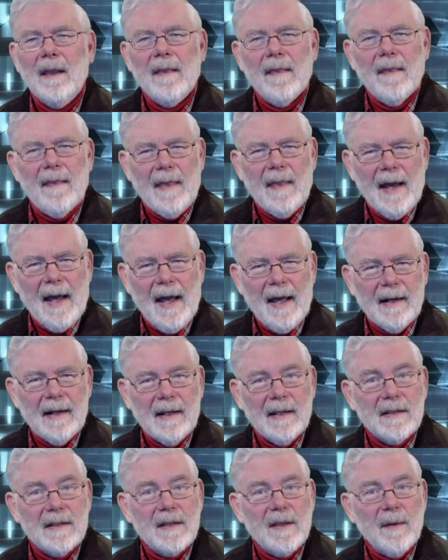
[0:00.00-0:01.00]
that
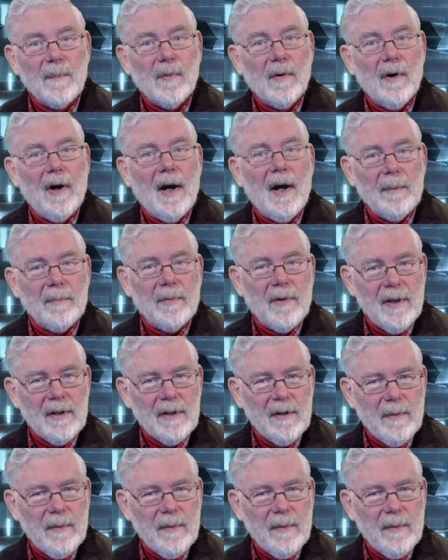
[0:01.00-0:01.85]
is the prompt that you